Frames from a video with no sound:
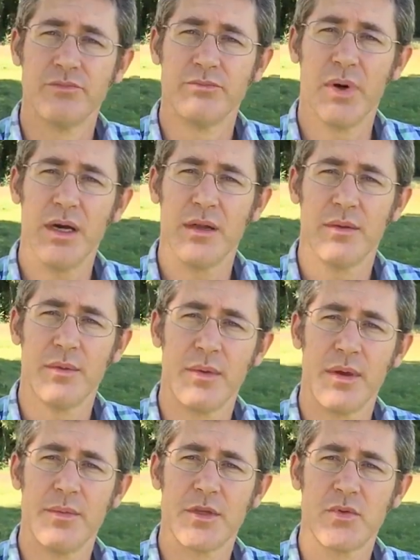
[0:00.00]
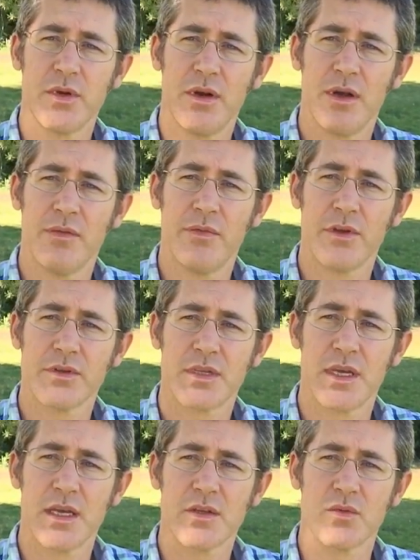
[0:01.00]
But in between all of those
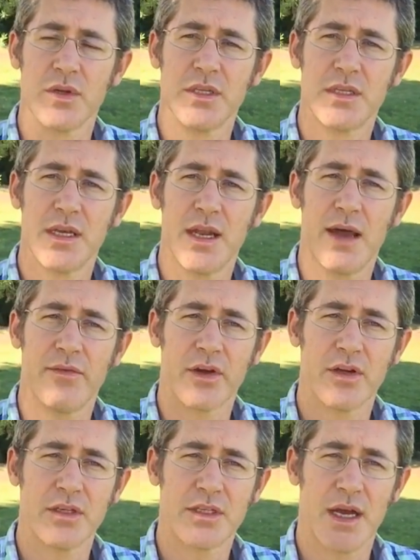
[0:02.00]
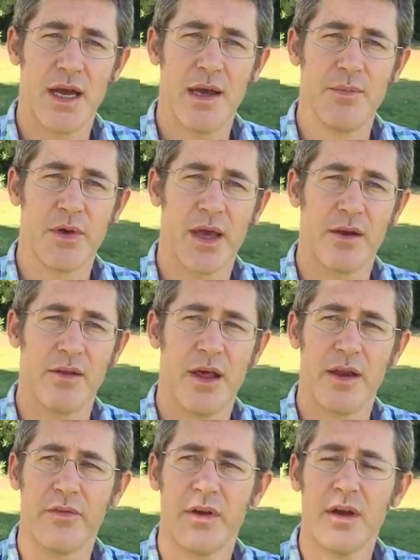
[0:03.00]
things, we did have a good time. We had a
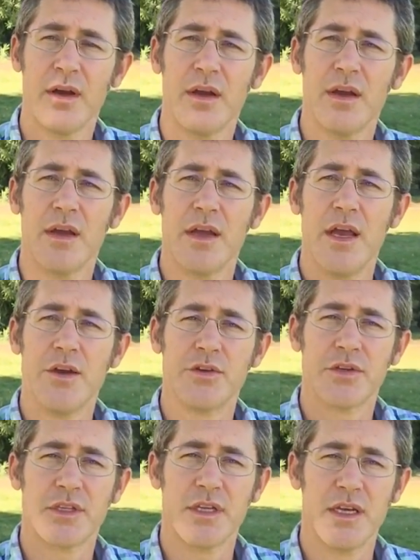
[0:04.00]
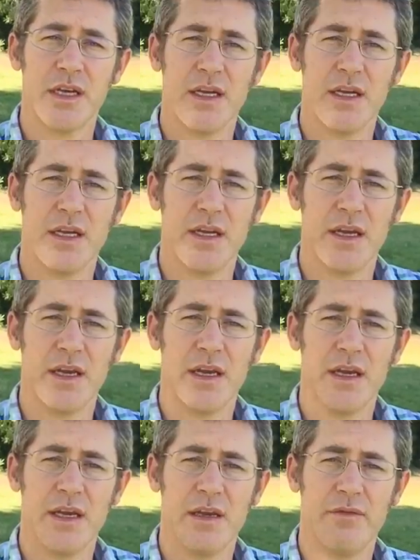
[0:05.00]
lot of interesting
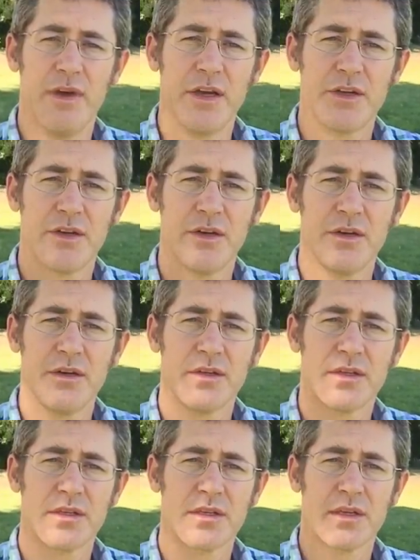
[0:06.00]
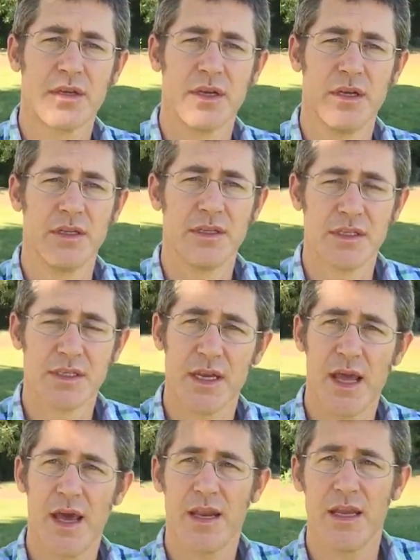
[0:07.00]
adventures in
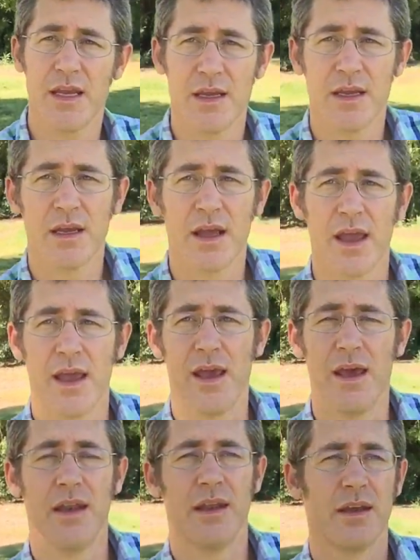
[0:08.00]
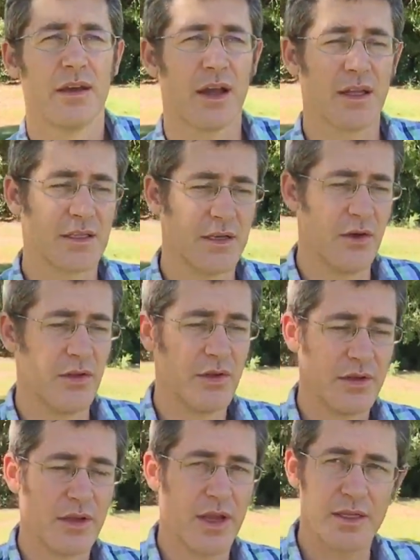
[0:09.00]
Cincinnati and got to know
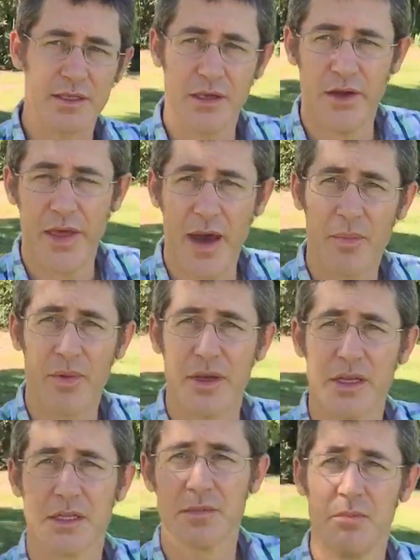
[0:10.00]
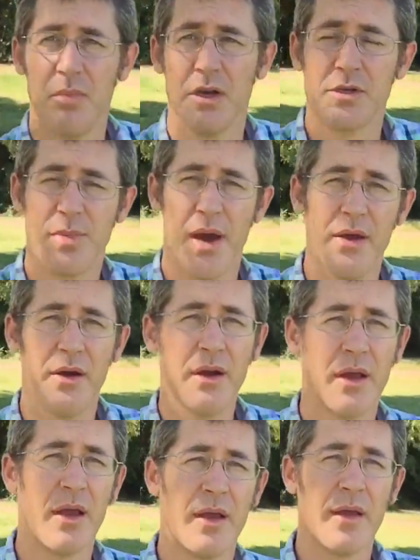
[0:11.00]
that place much better.
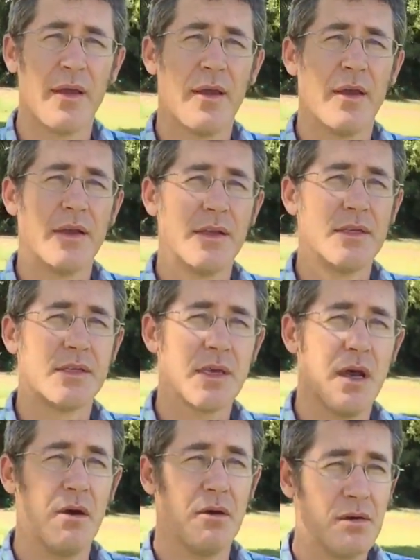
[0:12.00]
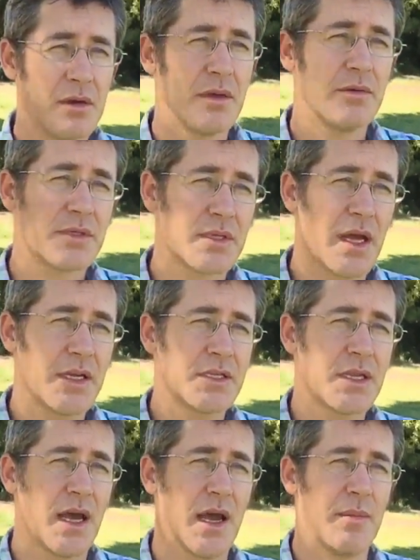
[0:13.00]
So it was a nice
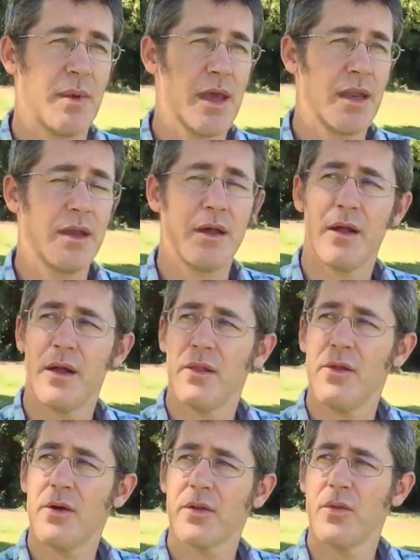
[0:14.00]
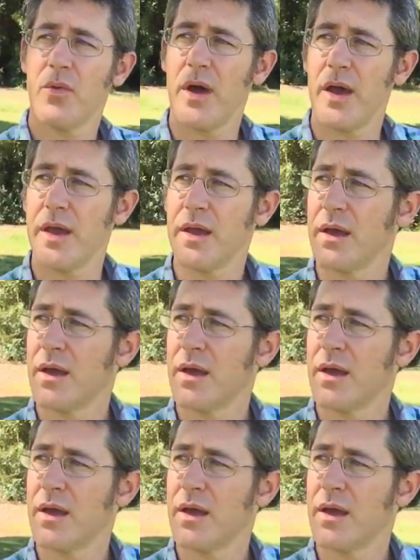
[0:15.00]
time. And along the way,